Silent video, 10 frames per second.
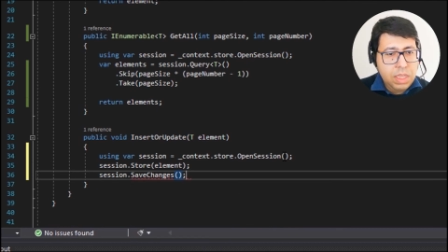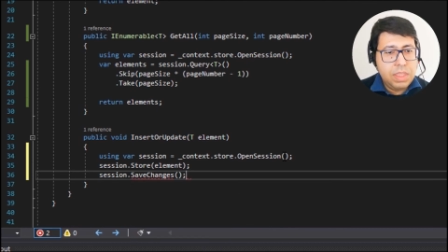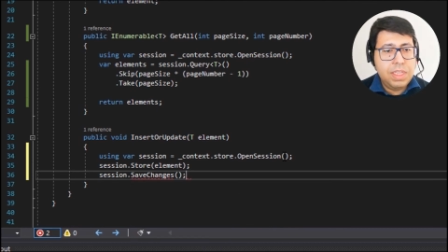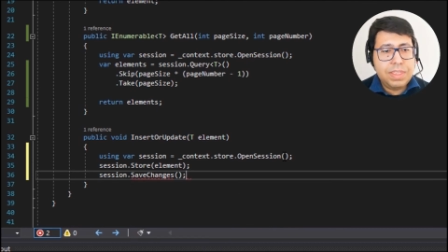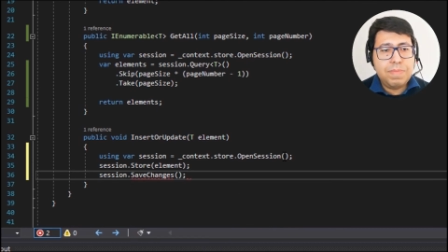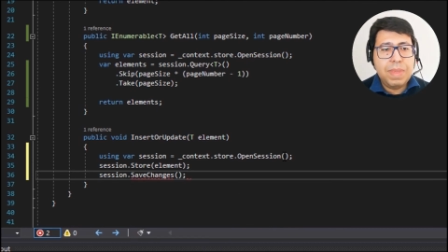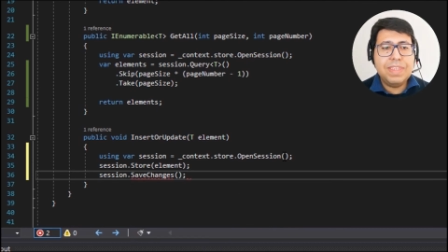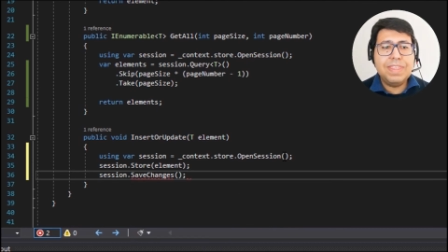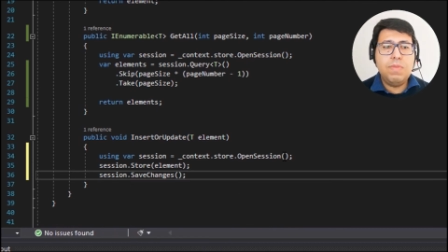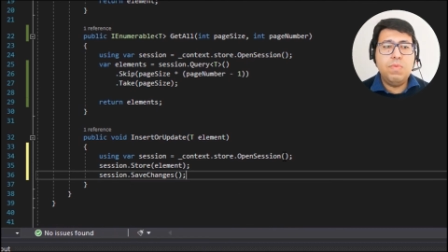This
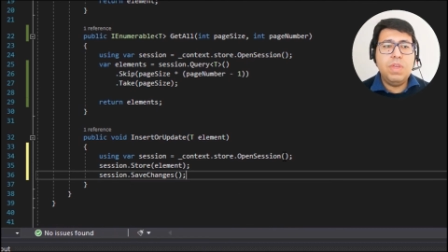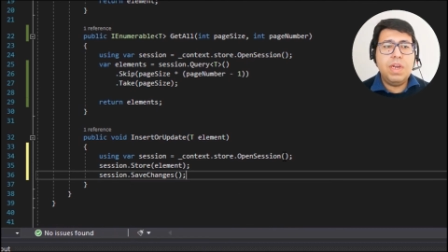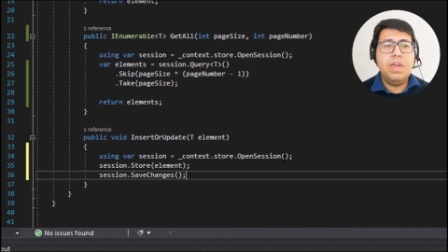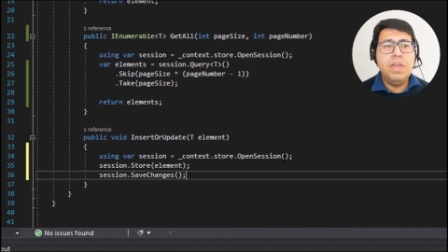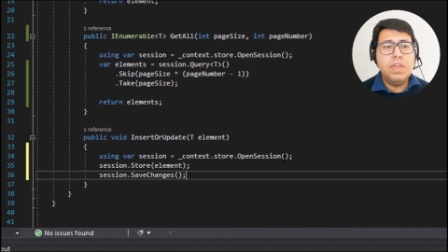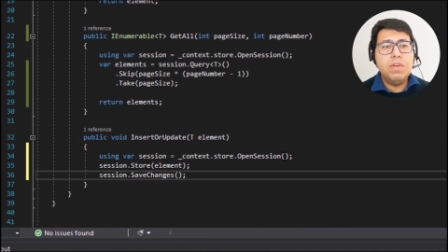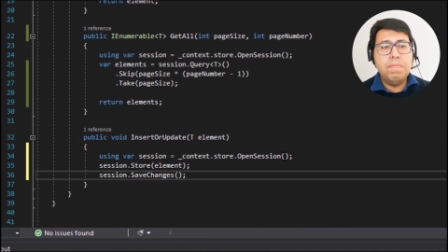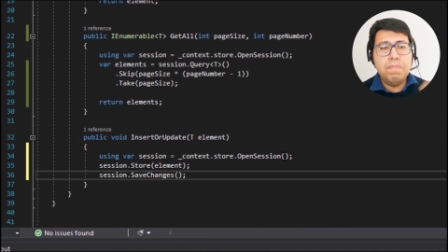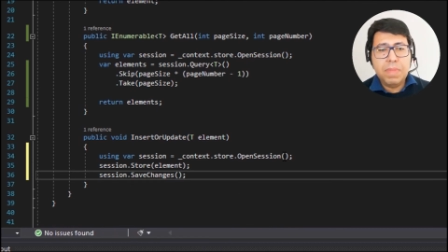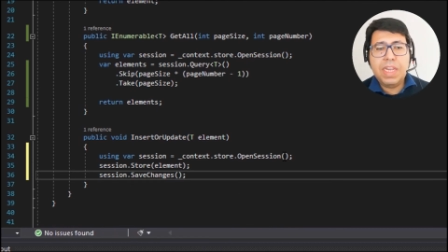means that we are
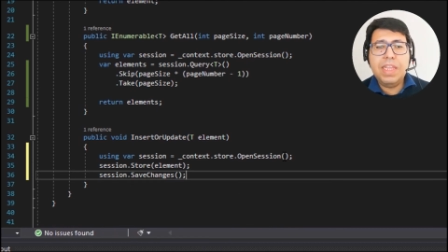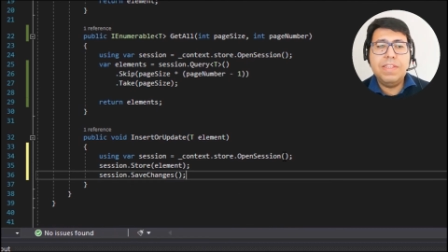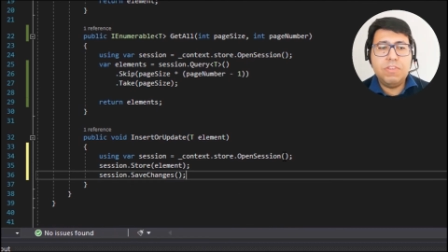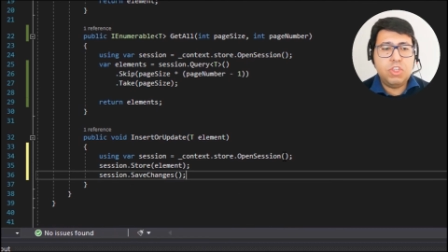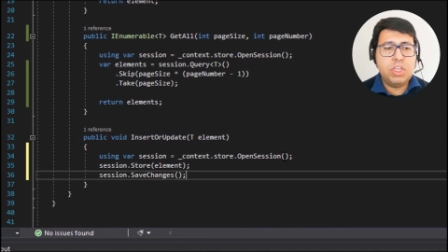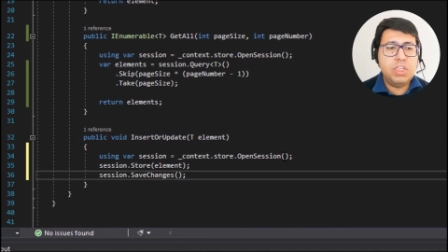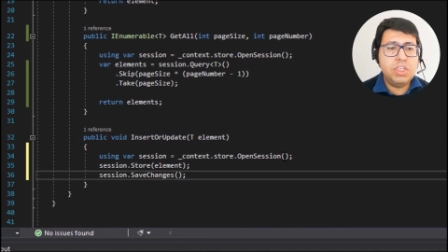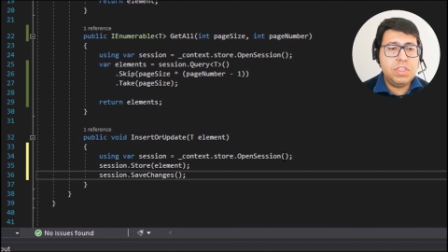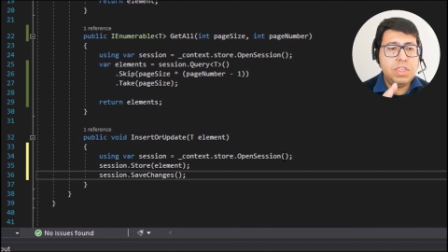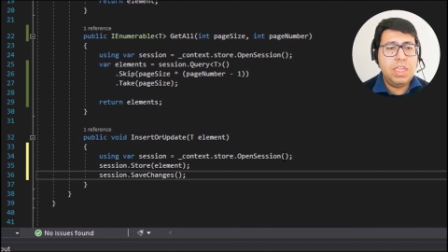committing these
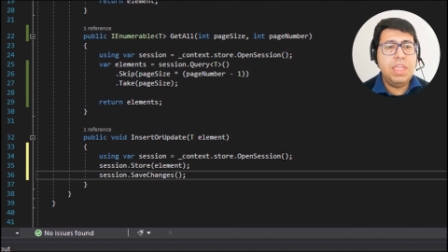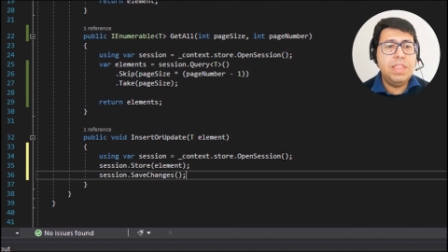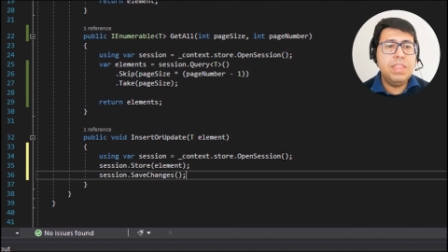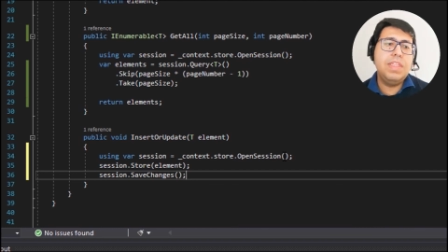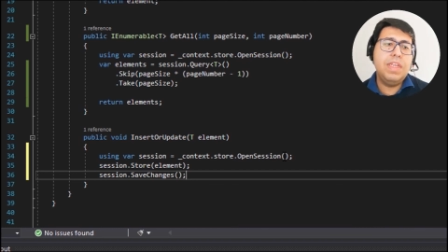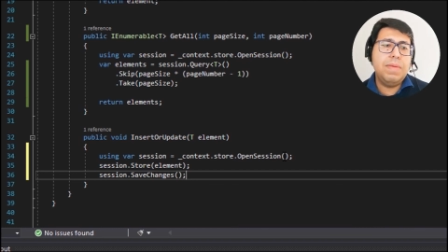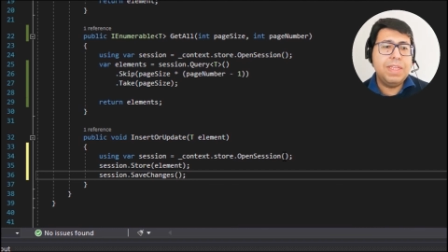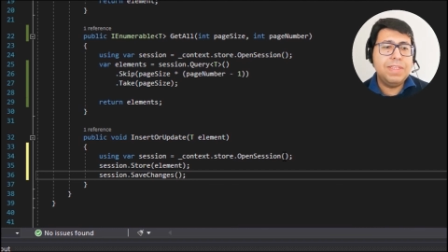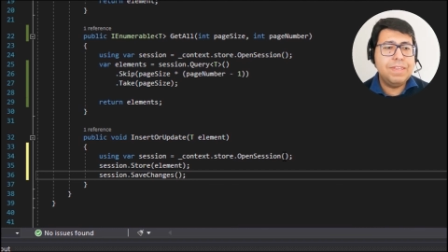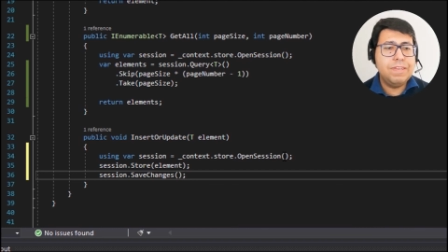changes in the
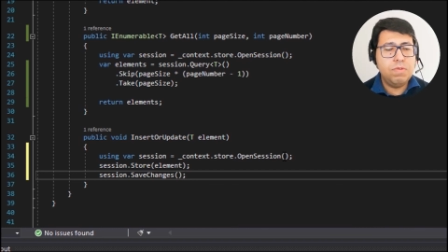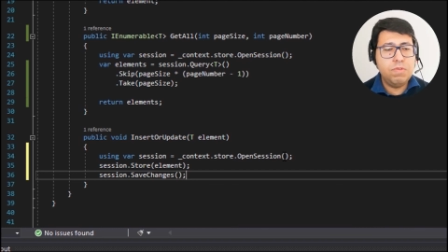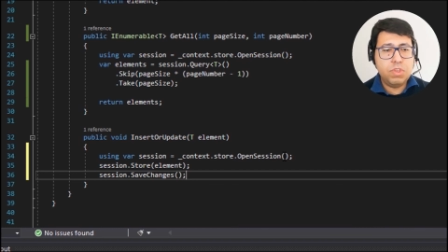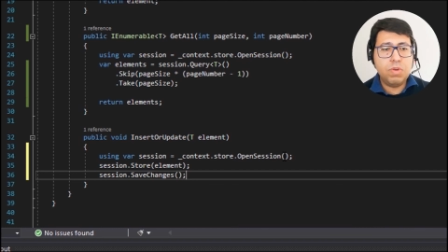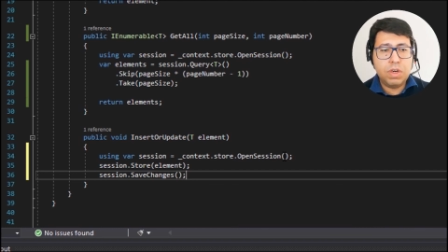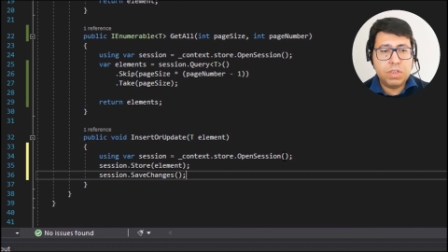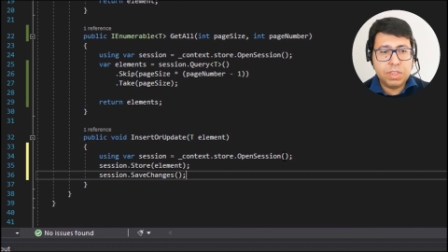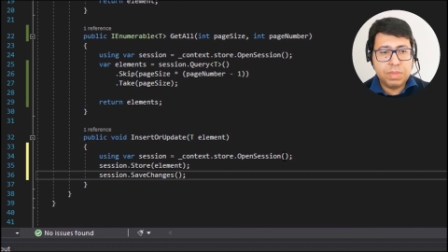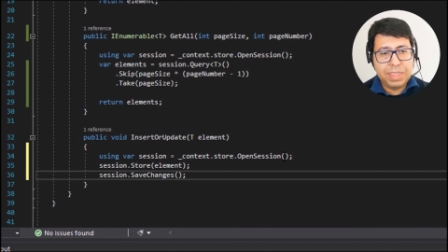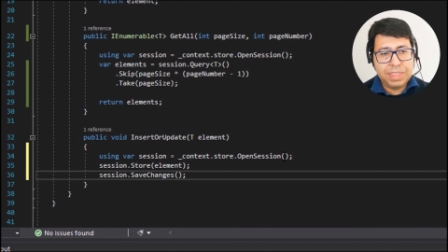database. So store
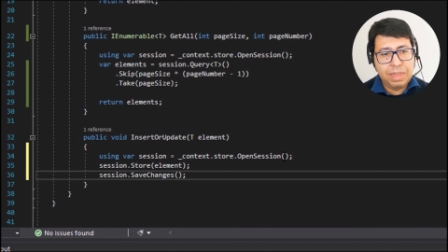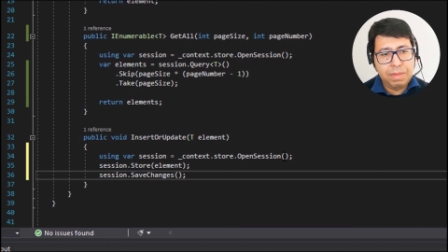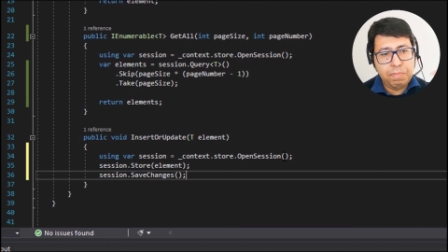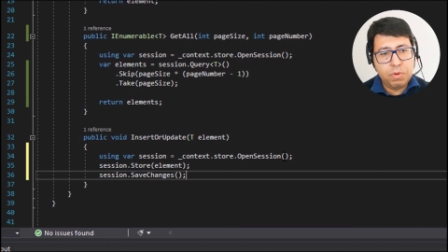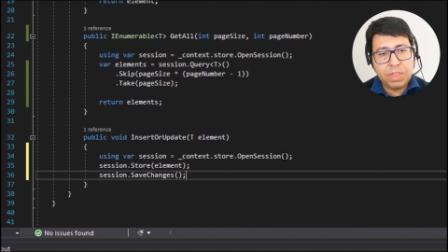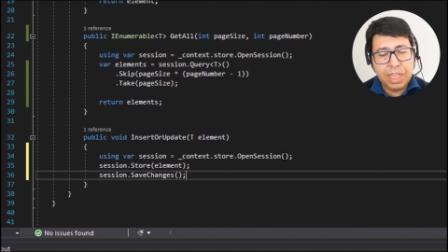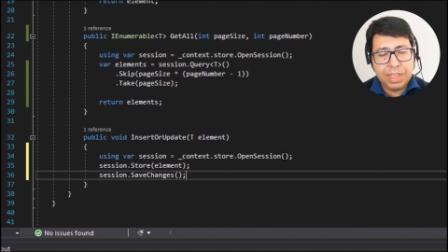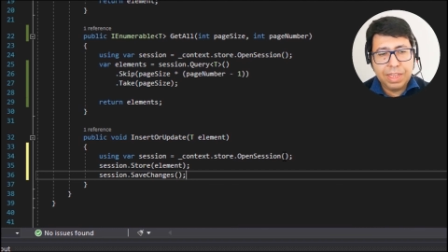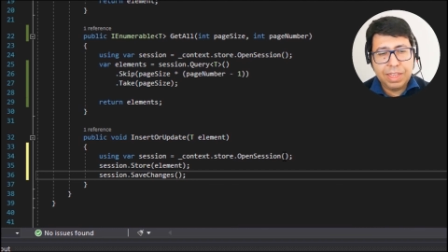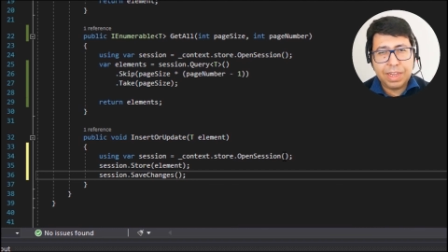just basically put that
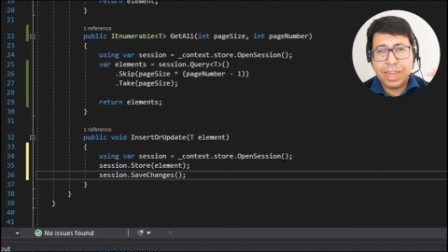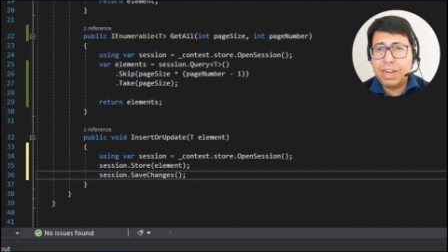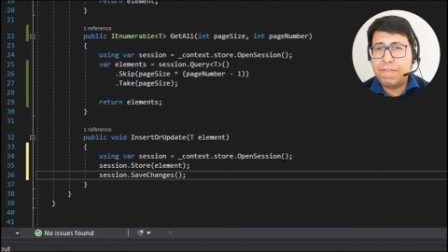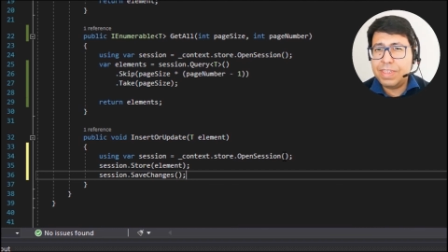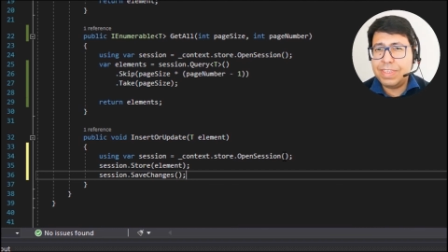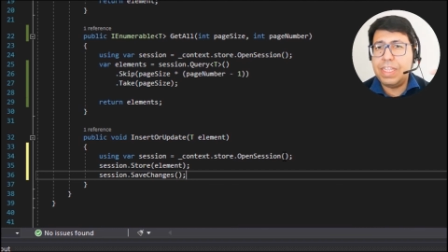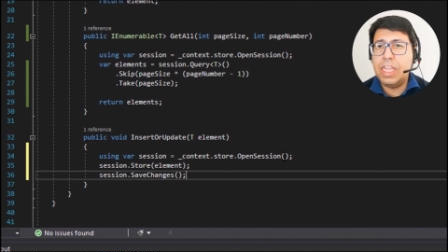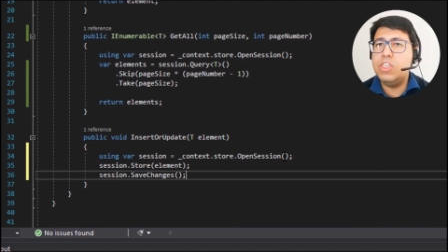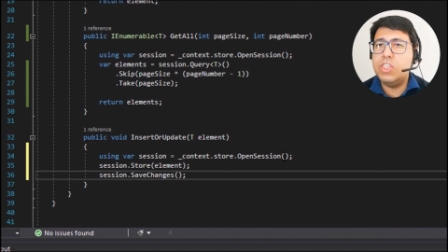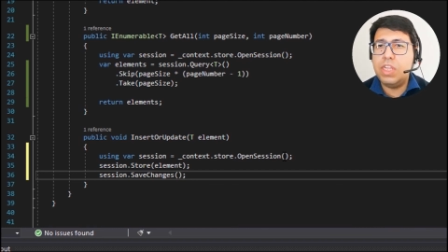in a kind of a
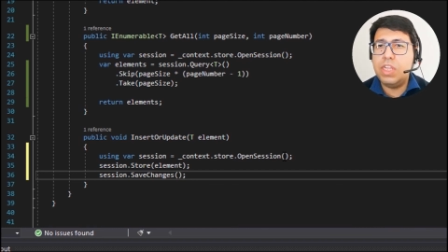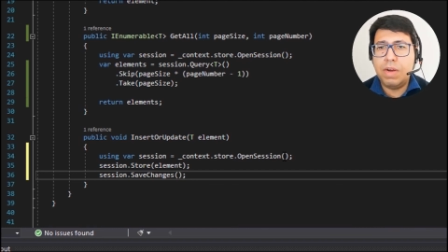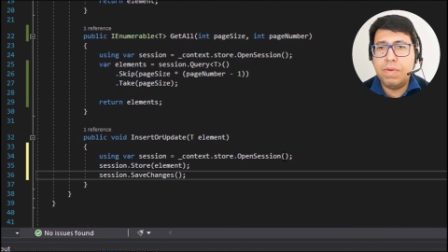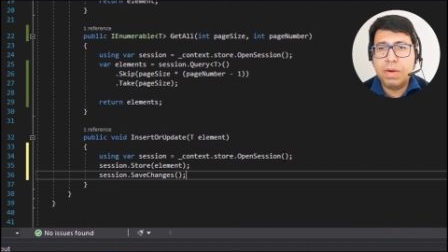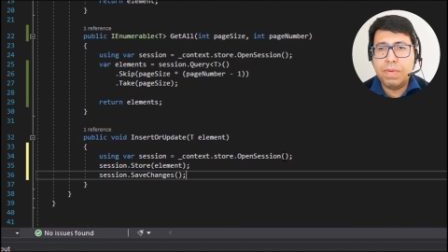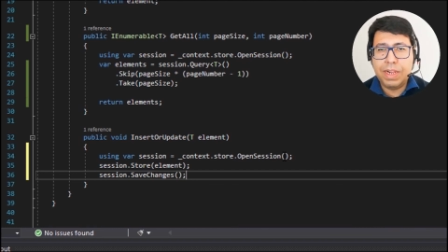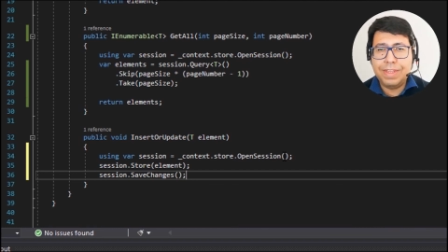staging area, right?